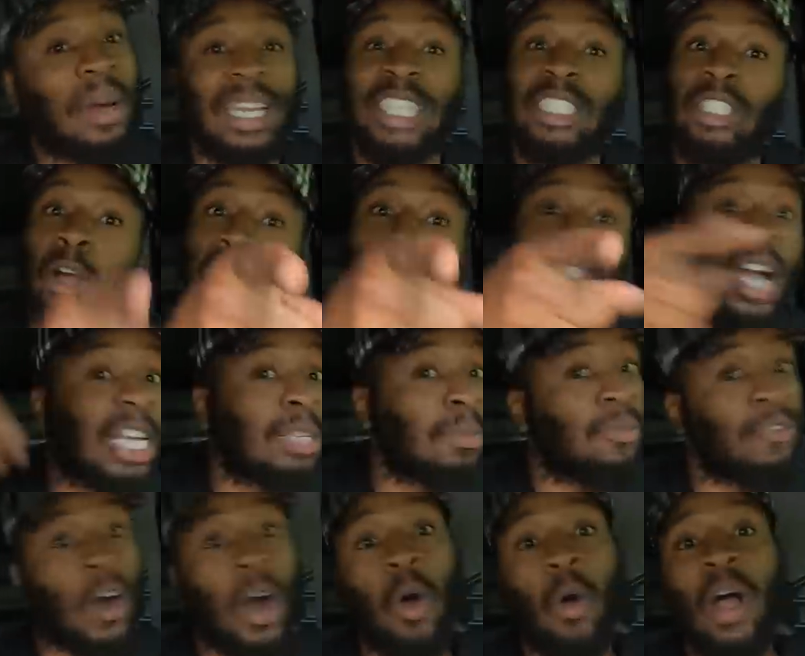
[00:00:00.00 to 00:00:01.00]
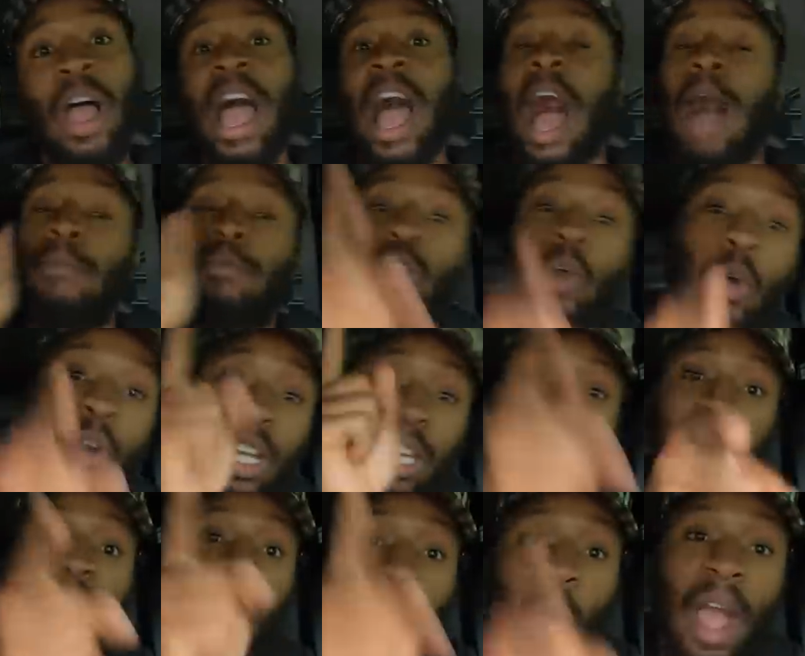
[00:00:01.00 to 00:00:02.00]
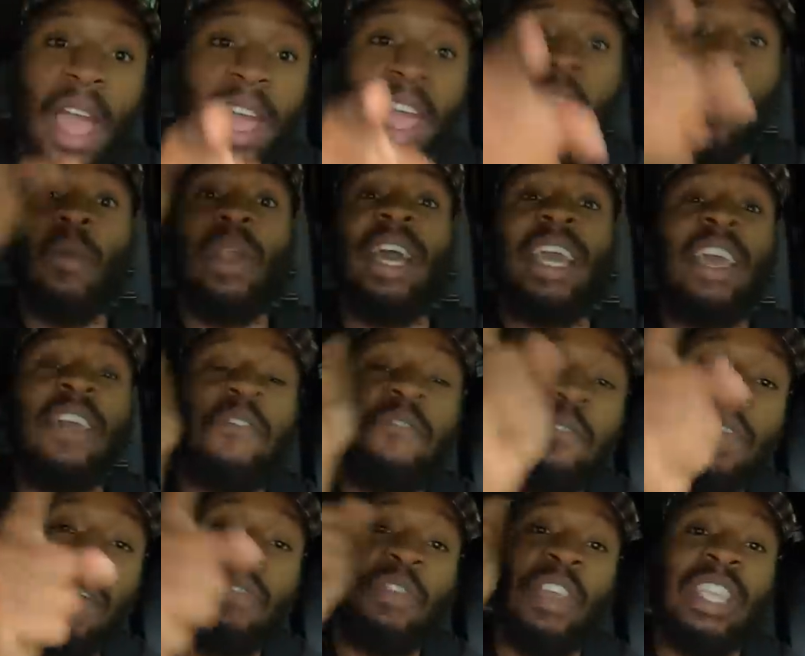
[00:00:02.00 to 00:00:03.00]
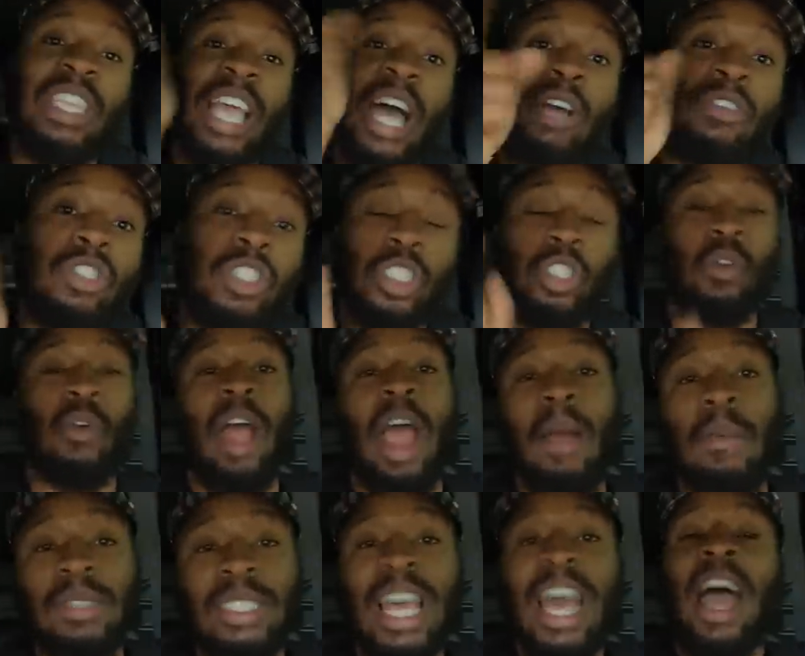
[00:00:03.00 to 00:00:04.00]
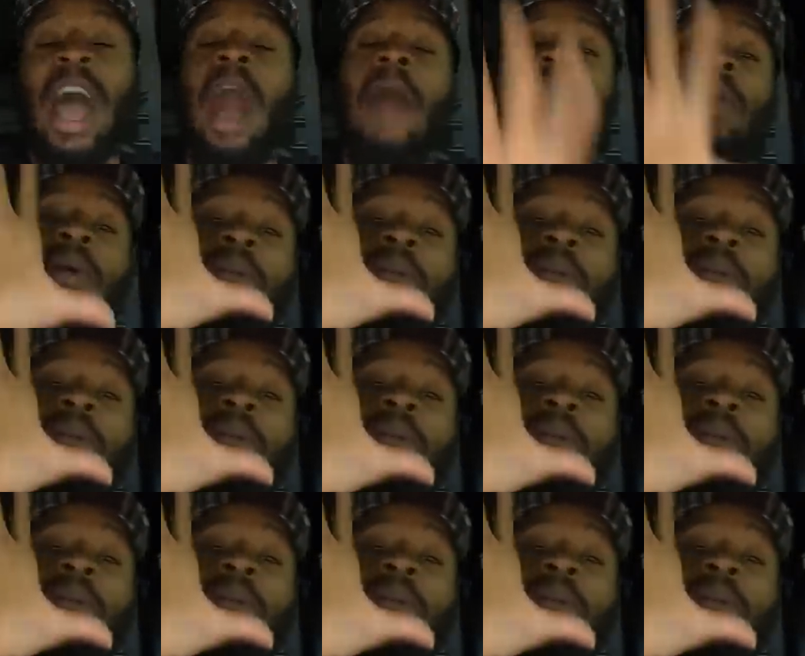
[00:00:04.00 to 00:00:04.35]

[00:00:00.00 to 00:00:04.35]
button. I told you guys before, I'm doing a giveaway. When I get fifty thousand subscribers, I'm